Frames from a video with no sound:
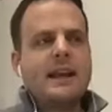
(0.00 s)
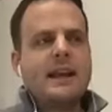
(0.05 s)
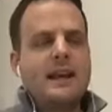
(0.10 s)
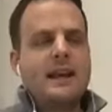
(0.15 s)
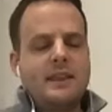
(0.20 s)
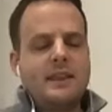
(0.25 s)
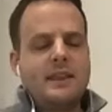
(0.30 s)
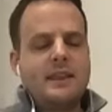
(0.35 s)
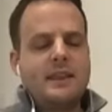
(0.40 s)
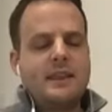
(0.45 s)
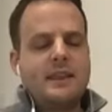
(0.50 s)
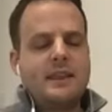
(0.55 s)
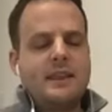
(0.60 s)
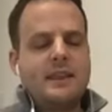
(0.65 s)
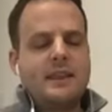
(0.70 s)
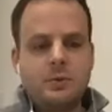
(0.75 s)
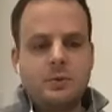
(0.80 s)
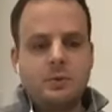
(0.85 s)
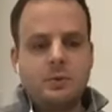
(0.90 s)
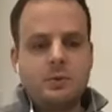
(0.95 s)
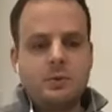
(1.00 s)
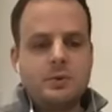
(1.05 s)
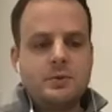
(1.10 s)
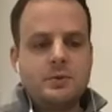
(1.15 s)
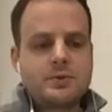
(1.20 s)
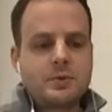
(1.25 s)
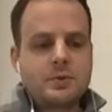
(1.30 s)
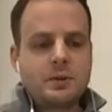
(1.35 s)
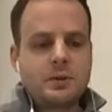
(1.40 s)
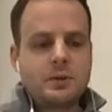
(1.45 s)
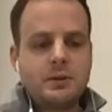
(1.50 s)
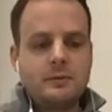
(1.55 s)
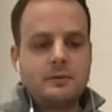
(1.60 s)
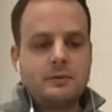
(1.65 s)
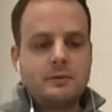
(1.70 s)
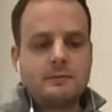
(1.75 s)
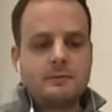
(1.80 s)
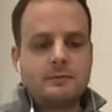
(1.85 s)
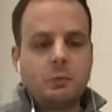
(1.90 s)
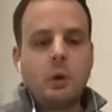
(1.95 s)
I think you you sort
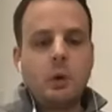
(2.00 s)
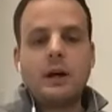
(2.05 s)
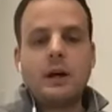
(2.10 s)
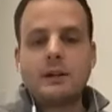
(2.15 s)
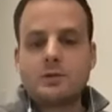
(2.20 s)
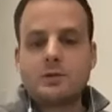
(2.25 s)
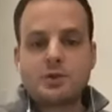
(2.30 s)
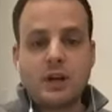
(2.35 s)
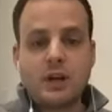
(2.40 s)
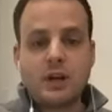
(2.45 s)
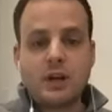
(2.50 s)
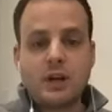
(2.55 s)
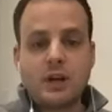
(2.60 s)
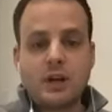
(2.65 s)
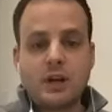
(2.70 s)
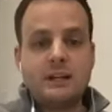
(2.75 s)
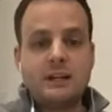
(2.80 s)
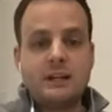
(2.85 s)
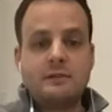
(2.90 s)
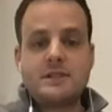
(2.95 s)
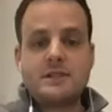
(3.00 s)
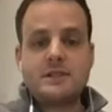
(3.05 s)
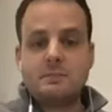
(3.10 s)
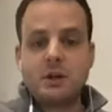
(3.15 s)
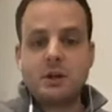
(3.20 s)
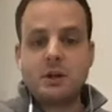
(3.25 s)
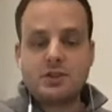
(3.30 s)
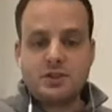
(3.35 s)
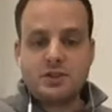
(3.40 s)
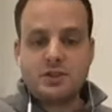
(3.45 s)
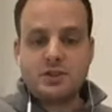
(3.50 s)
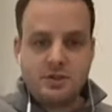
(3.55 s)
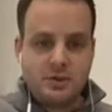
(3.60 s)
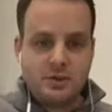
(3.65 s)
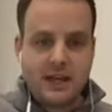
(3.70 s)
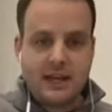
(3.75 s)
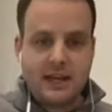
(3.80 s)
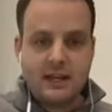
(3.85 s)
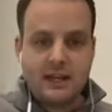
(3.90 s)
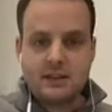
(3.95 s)
of one try to stay ahead of as much as you
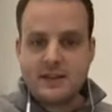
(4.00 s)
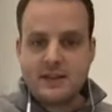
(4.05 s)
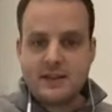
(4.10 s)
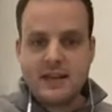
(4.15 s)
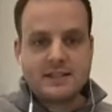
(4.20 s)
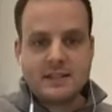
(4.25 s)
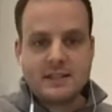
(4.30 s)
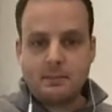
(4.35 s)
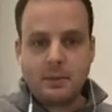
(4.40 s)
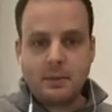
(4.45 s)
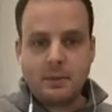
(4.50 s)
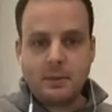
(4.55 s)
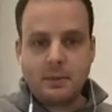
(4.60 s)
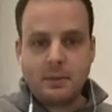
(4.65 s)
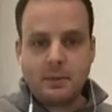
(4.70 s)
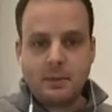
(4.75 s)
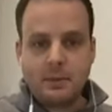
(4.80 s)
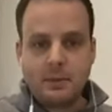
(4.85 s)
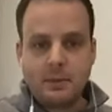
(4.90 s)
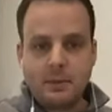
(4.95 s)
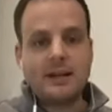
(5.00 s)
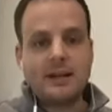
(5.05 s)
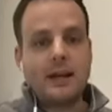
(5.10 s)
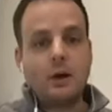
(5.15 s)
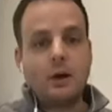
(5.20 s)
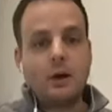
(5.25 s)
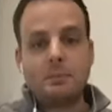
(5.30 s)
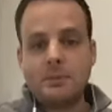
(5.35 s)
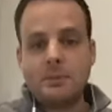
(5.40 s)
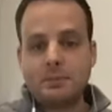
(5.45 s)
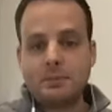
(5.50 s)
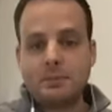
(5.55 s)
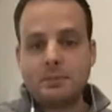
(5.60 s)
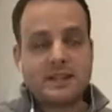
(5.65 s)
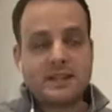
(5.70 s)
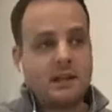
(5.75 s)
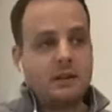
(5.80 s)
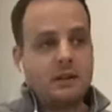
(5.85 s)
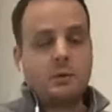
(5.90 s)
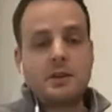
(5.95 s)
can, and that's in part like trying to help people
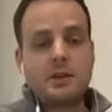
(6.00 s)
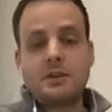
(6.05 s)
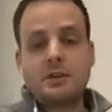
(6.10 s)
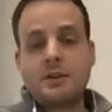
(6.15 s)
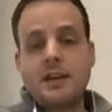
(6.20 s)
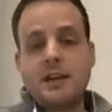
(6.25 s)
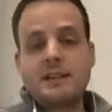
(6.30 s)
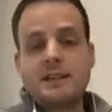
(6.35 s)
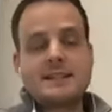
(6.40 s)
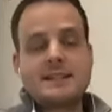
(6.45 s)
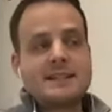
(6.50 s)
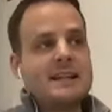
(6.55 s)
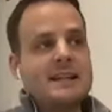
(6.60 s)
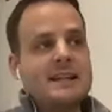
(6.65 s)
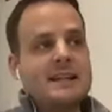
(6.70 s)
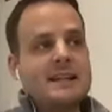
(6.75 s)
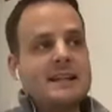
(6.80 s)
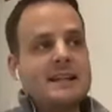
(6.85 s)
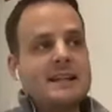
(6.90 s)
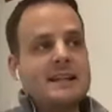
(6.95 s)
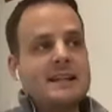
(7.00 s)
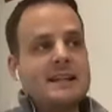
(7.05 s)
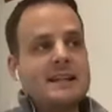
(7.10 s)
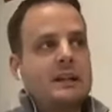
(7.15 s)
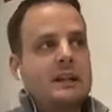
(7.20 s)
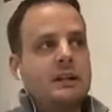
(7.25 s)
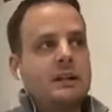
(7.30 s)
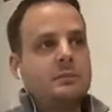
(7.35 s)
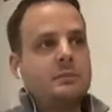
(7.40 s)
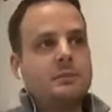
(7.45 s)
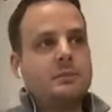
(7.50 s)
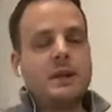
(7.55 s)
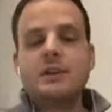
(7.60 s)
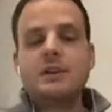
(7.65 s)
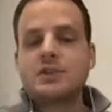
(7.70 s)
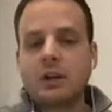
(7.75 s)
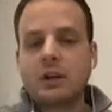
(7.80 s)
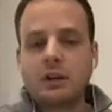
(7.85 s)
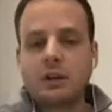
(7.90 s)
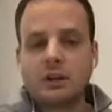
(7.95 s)
scale, whether that's um,
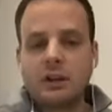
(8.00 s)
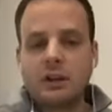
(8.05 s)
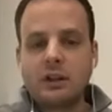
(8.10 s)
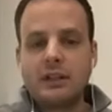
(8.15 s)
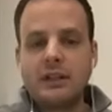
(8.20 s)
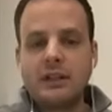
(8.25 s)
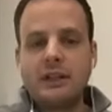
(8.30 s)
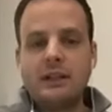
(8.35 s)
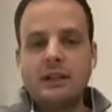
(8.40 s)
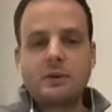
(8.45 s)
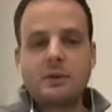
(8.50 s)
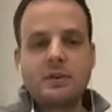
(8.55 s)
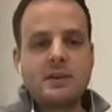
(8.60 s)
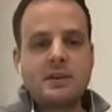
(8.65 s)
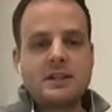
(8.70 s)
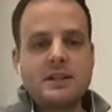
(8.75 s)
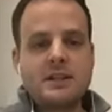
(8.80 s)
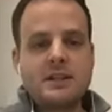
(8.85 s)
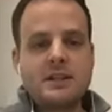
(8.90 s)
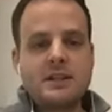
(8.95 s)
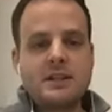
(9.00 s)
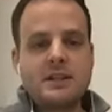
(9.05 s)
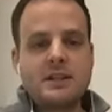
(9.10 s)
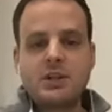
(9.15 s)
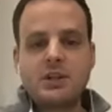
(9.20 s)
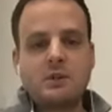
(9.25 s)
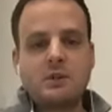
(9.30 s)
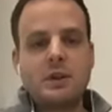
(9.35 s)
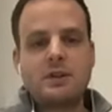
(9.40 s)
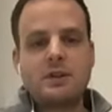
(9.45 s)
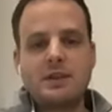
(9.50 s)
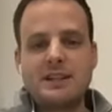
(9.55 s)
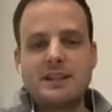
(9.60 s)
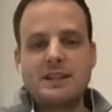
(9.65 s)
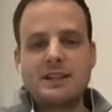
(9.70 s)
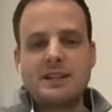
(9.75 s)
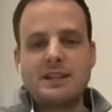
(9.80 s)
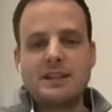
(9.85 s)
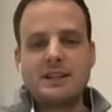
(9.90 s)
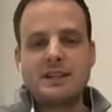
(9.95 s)
internally, whether that's education, whether
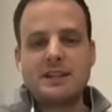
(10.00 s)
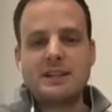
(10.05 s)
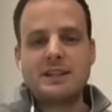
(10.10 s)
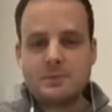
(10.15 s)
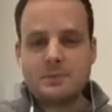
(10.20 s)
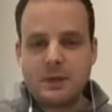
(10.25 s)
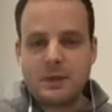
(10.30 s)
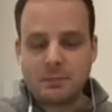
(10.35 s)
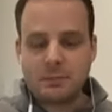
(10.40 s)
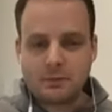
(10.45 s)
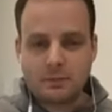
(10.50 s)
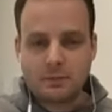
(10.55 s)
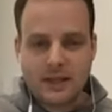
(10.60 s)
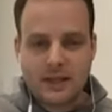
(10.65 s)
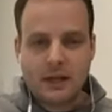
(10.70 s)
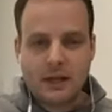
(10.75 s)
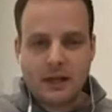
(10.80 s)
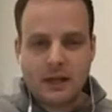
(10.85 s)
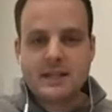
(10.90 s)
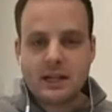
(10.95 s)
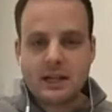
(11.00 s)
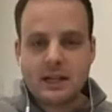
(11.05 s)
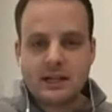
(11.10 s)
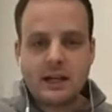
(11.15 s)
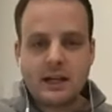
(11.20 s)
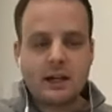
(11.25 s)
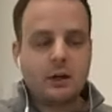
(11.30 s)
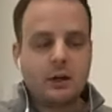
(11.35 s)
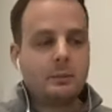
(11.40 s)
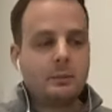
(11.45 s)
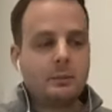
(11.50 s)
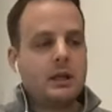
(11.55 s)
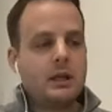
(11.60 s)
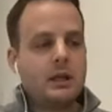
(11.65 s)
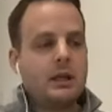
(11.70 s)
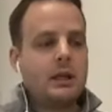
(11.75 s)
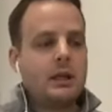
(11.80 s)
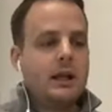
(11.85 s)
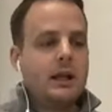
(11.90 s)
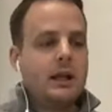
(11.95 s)
that's finding some people from the outside to help
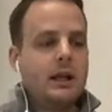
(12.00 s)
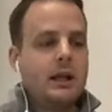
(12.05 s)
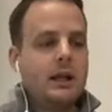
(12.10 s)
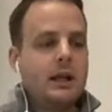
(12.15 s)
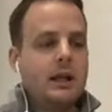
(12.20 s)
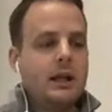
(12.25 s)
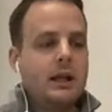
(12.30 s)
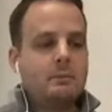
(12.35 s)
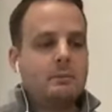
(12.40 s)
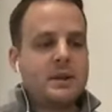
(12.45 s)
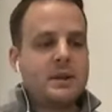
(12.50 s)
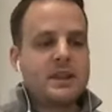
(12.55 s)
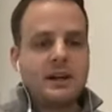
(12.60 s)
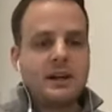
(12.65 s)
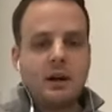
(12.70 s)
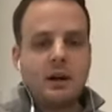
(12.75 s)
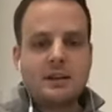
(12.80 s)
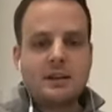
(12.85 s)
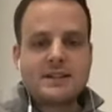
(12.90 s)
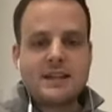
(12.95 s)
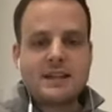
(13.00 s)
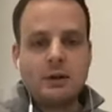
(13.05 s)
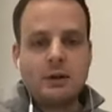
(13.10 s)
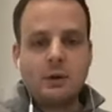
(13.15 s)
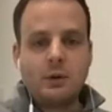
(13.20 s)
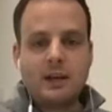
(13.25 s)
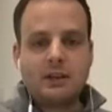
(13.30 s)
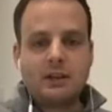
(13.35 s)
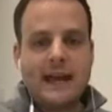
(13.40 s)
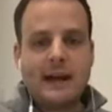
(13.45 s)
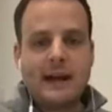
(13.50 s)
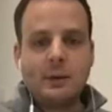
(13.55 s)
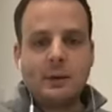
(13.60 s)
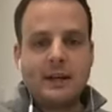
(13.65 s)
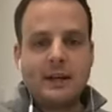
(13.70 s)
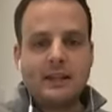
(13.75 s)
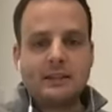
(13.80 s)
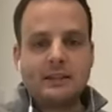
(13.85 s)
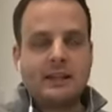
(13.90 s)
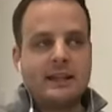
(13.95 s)
um, but then also
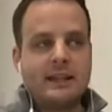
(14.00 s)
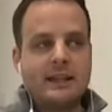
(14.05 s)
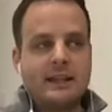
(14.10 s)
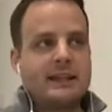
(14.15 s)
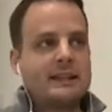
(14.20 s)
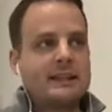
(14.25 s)
allowing like